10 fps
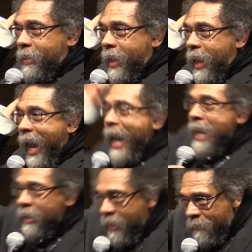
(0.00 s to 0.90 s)

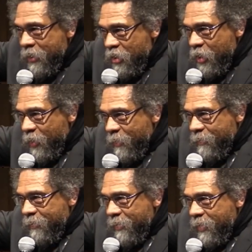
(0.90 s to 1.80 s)
and loving you,
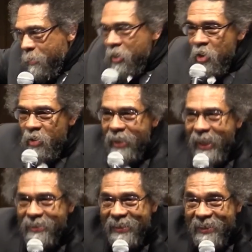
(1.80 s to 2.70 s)
but you are
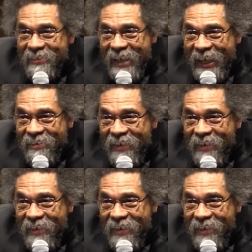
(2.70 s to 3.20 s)
not center stage.